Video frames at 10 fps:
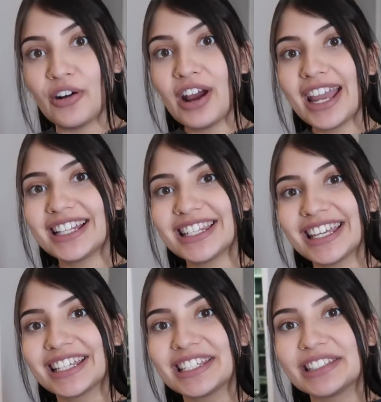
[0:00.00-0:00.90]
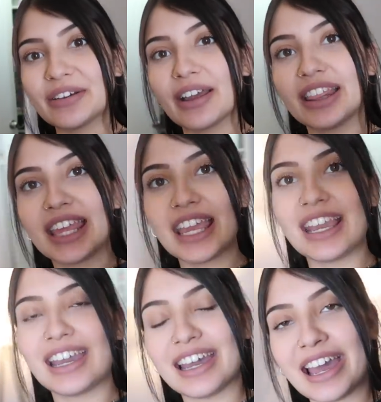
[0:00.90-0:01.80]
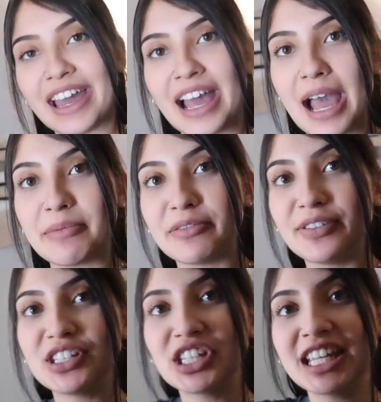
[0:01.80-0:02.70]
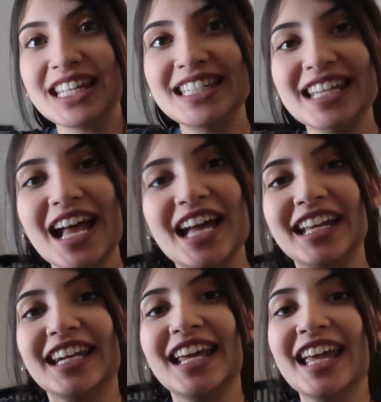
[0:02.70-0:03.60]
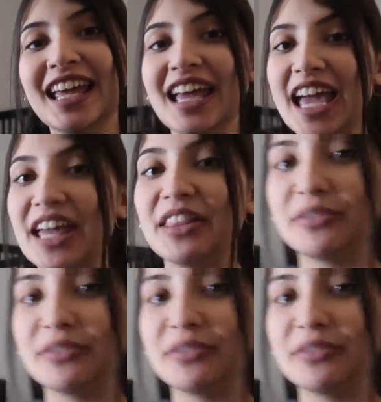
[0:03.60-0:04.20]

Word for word: All right, so I think I'm officially done in